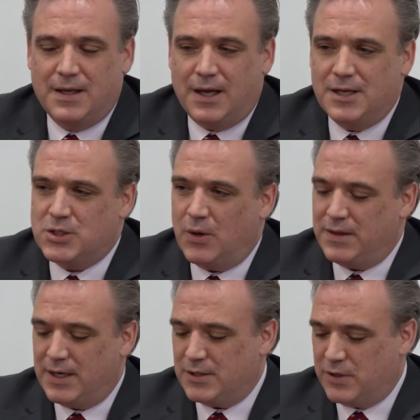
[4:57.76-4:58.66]
And so I
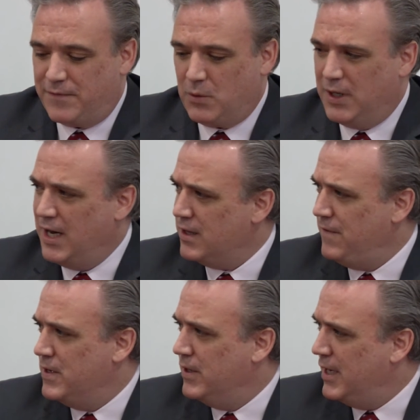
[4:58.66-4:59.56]
then I started to figure, well, how do they
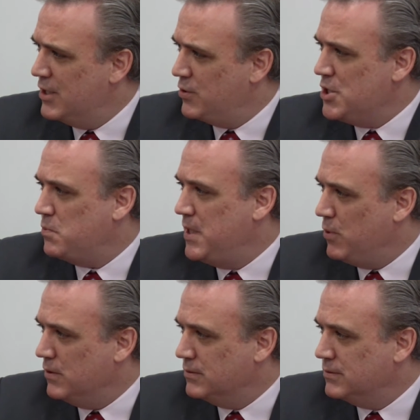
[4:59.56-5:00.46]
figure out how to trust
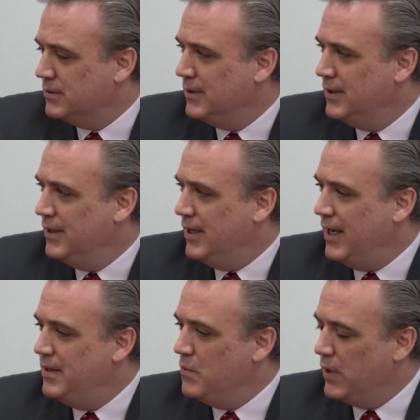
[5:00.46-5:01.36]
people?
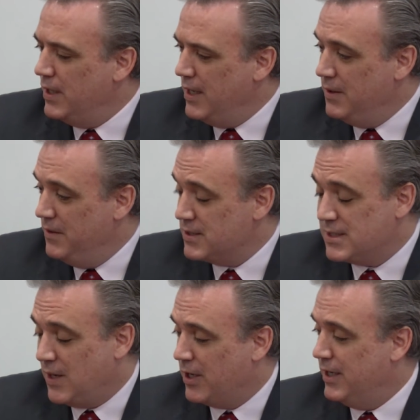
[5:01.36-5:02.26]
And what this is
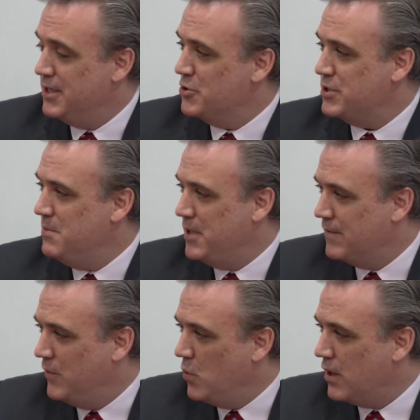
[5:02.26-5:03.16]
how I got interested in
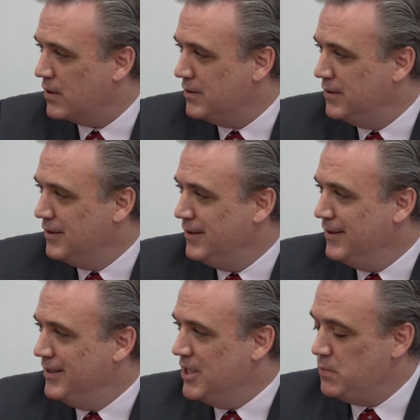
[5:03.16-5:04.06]
meaningful work, is